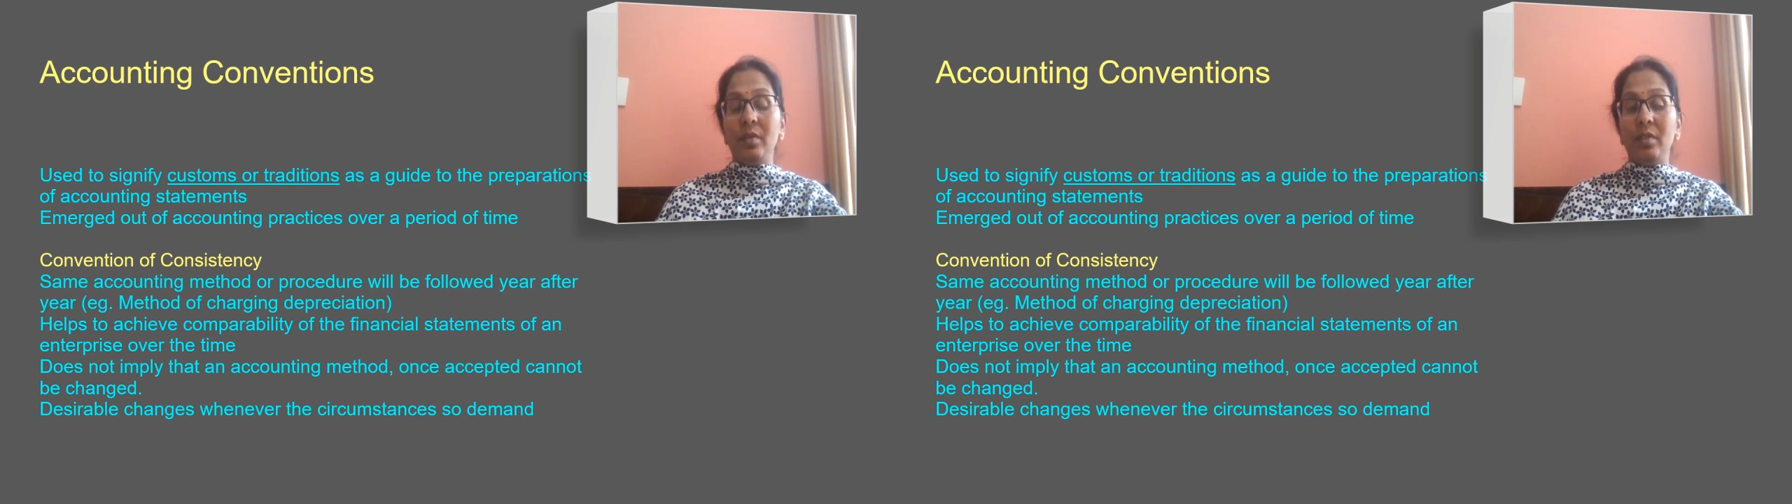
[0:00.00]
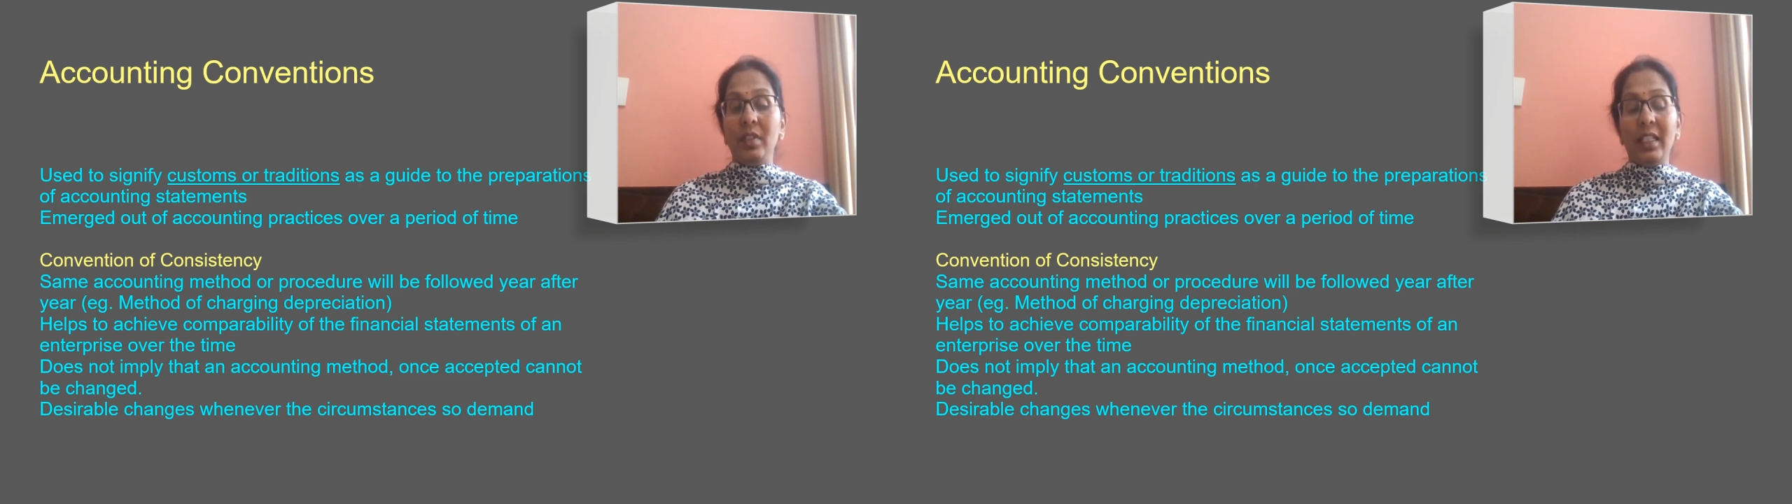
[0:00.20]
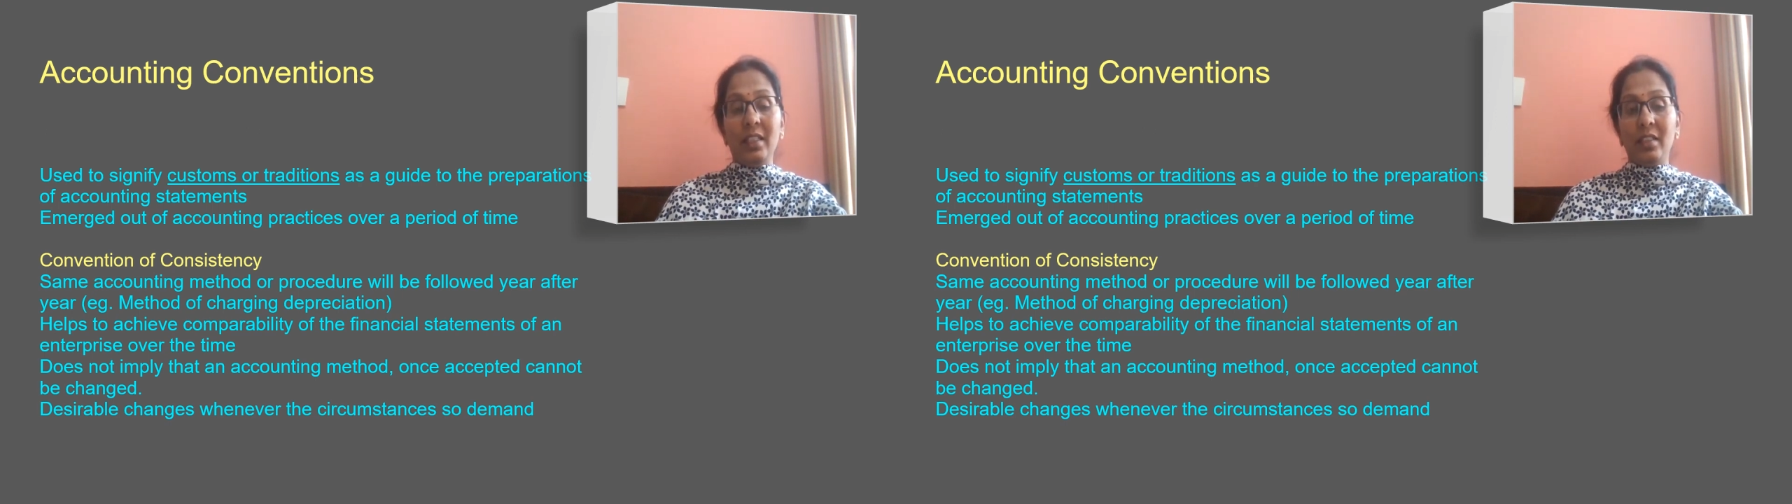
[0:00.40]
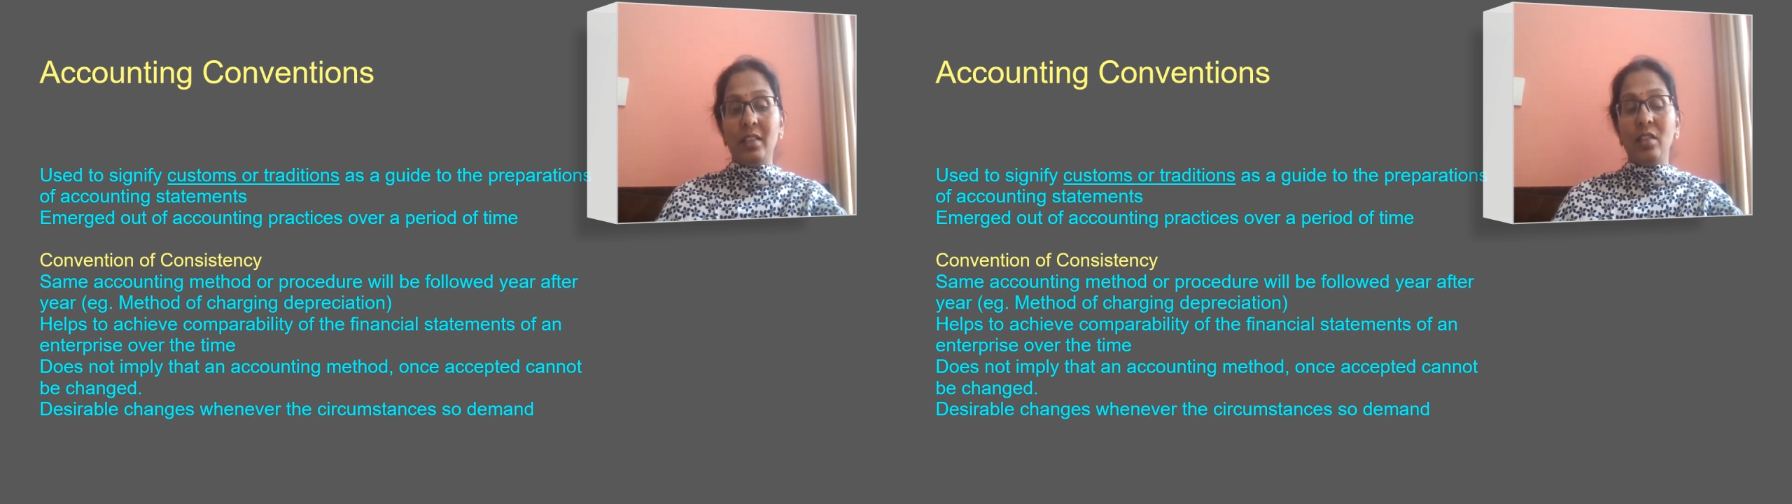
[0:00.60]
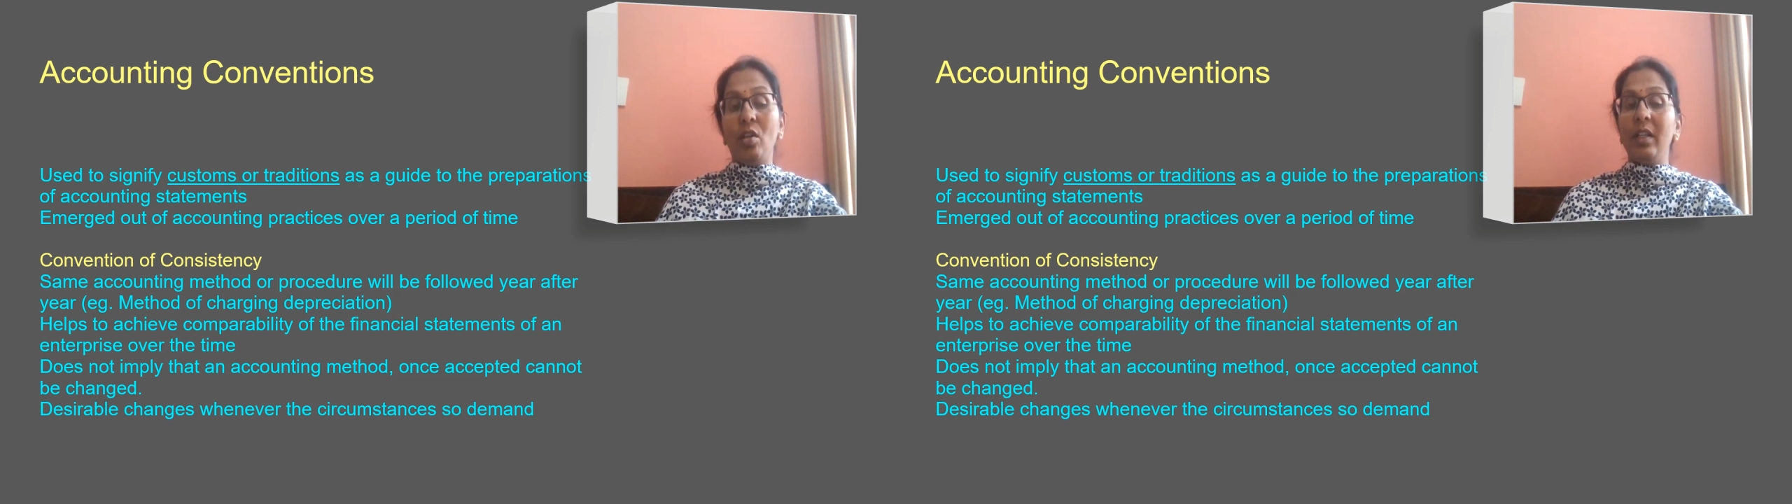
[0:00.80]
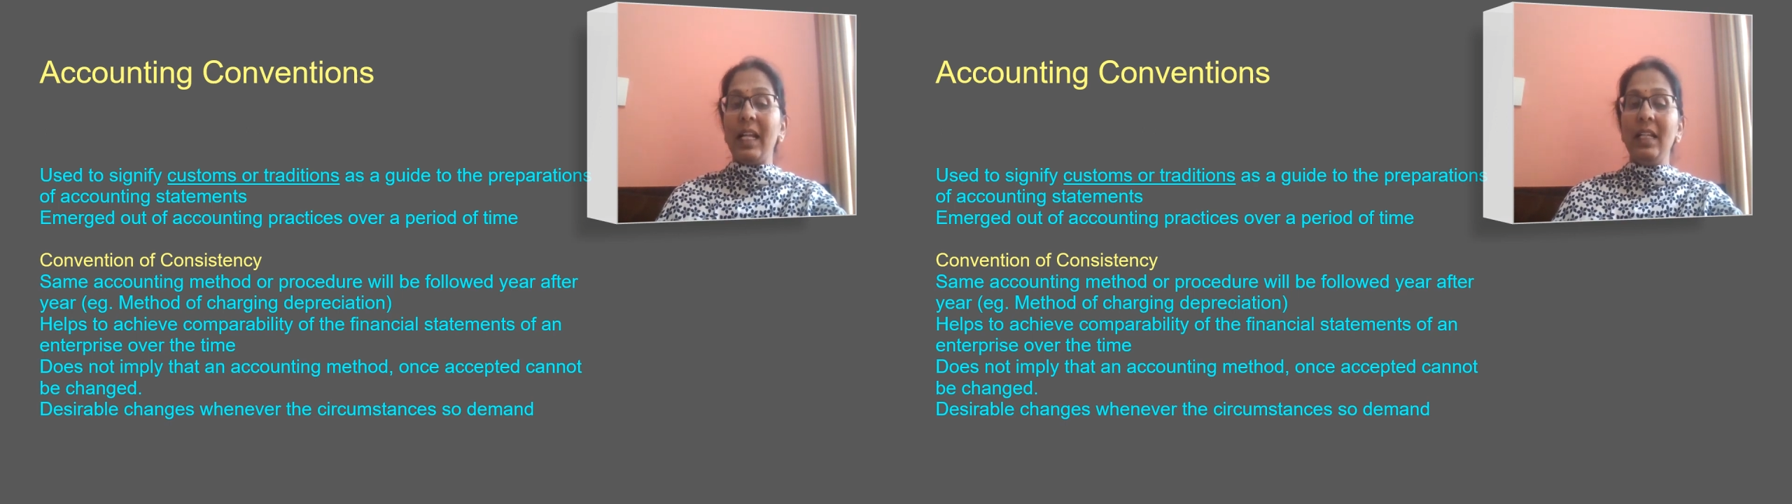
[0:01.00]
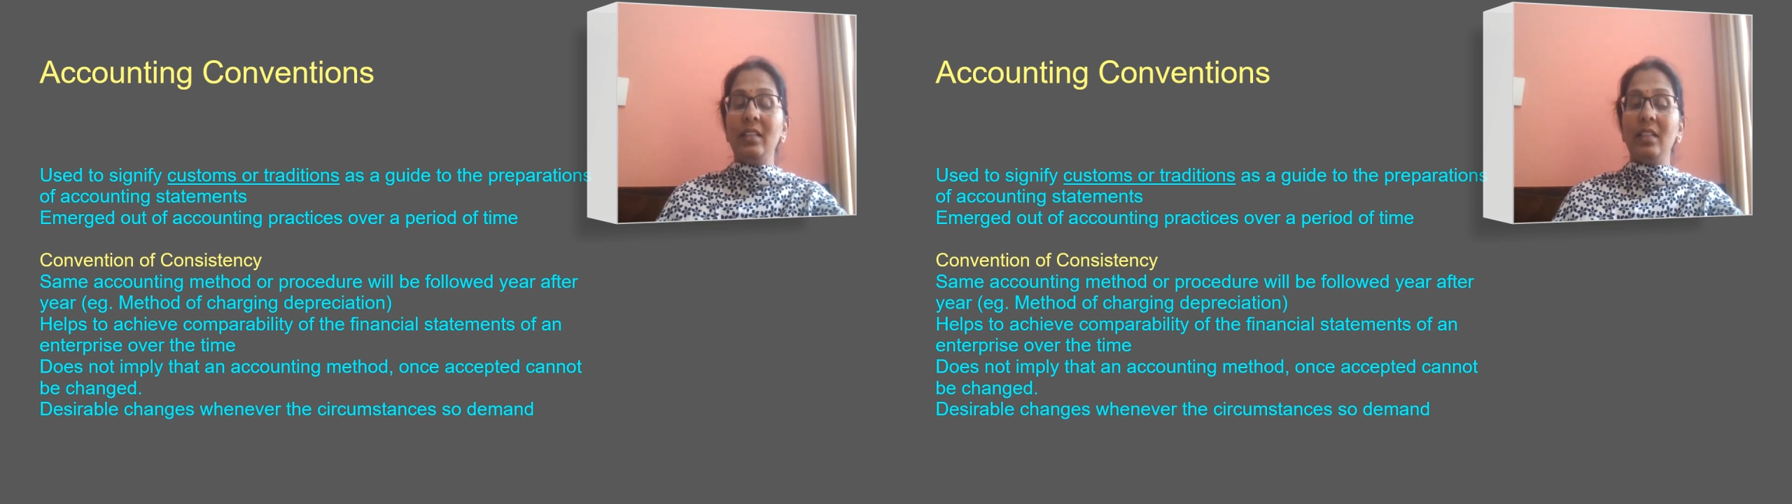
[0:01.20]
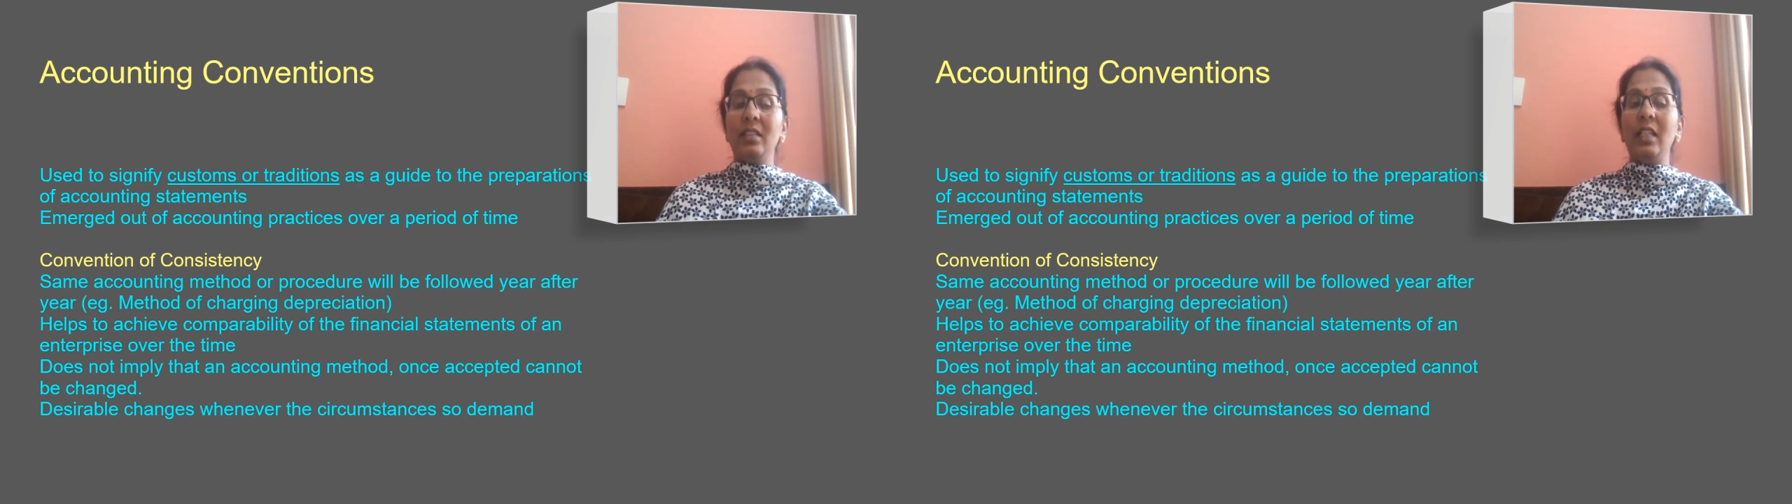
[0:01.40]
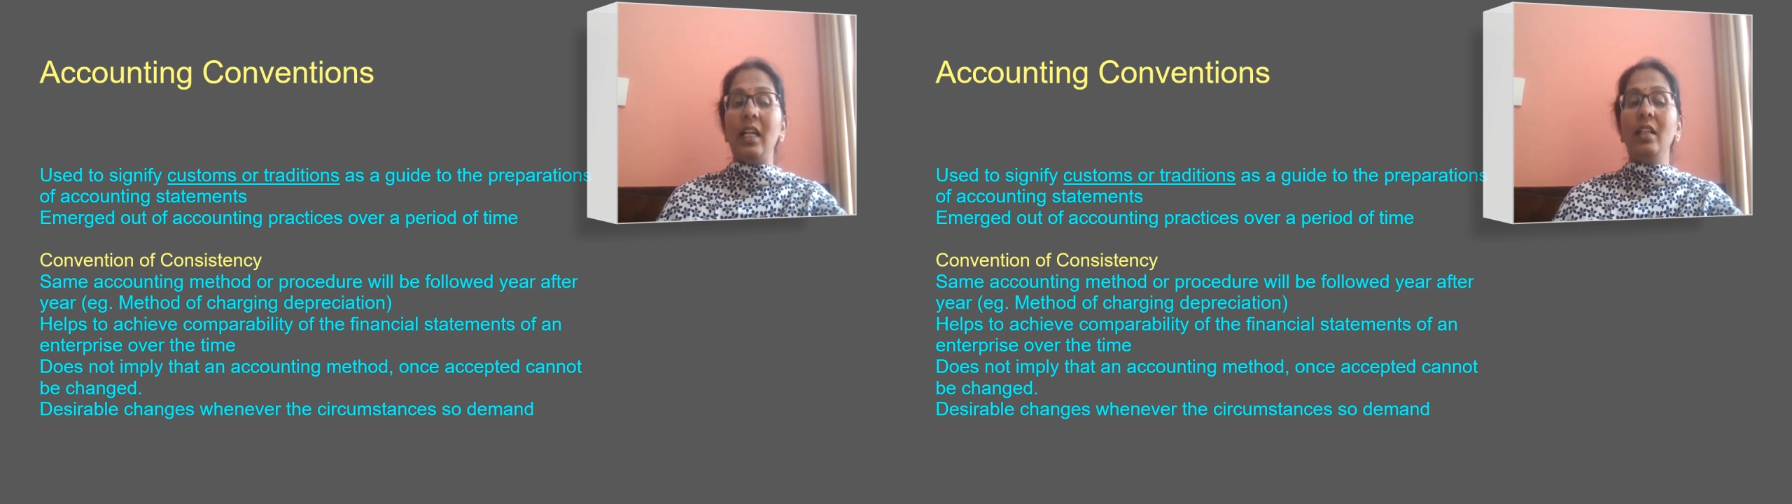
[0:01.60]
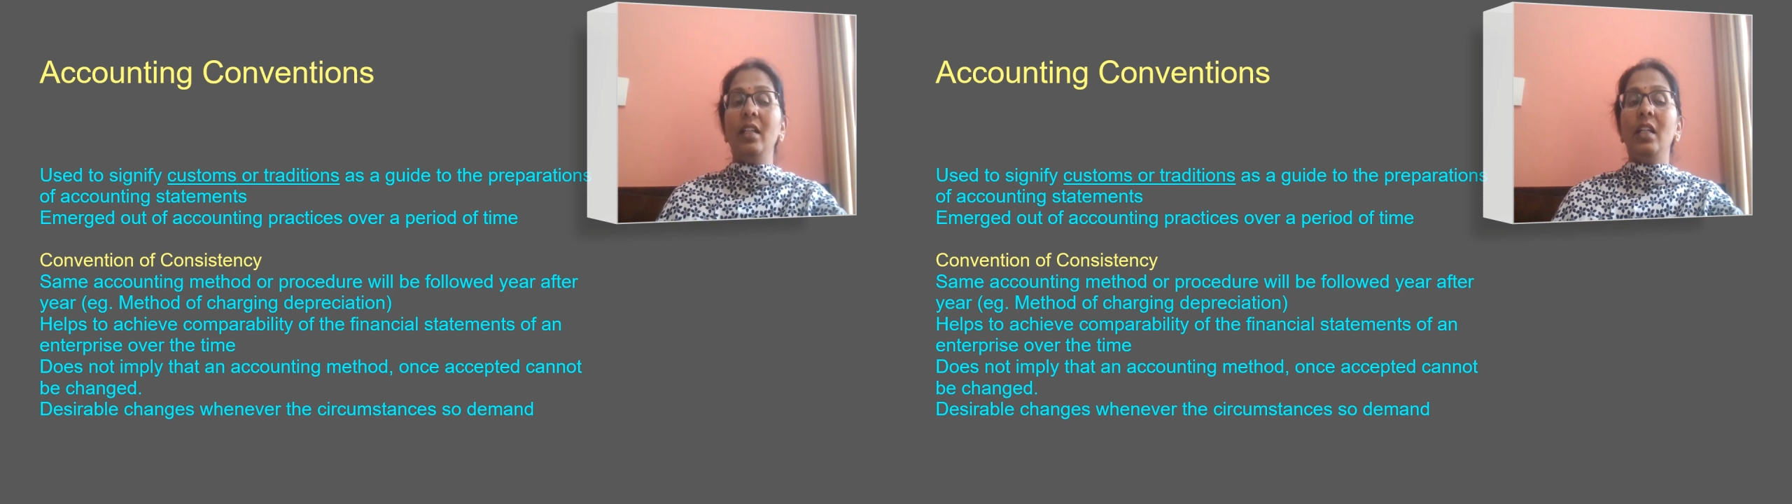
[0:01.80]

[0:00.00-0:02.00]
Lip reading: tells or guides us that